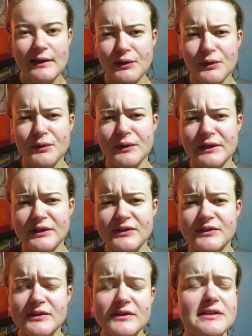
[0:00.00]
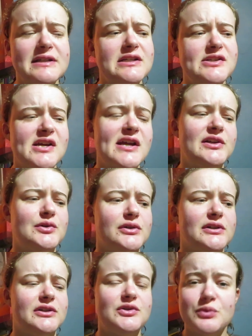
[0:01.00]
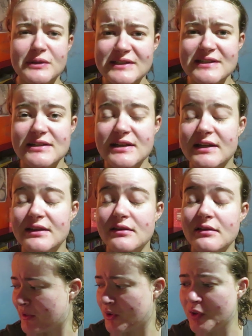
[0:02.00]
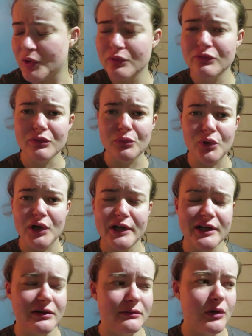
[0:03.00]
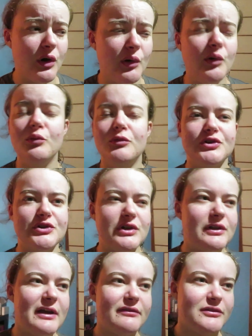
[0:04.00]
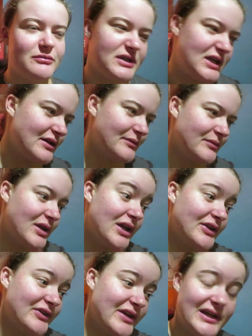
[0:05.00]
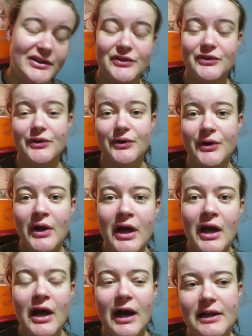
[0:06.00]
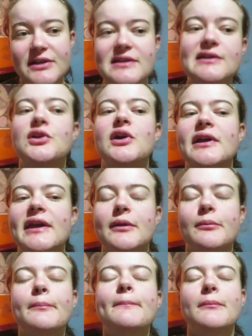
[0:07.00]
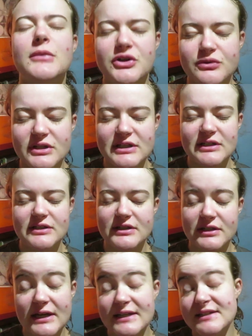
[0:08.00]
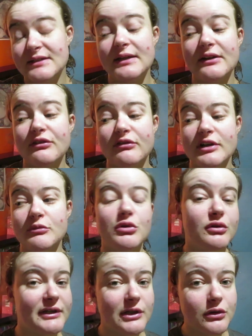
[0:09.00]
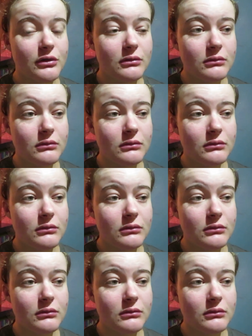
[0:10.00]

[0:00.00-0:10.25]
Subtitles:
Hello, it is Sunday, January 29th. Got home from work at almost 11 p.m. last night, so I did not get much reading done. I did get a free burrito.